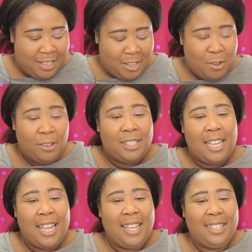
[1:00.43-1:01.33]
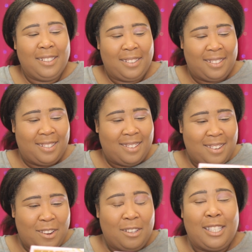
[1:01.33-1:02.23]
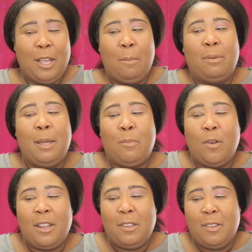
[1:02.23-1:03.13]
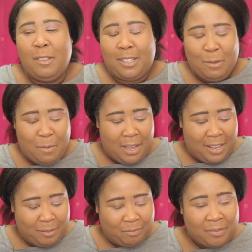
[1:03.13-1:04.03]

You'll see it. You'll see a blip where you used to be.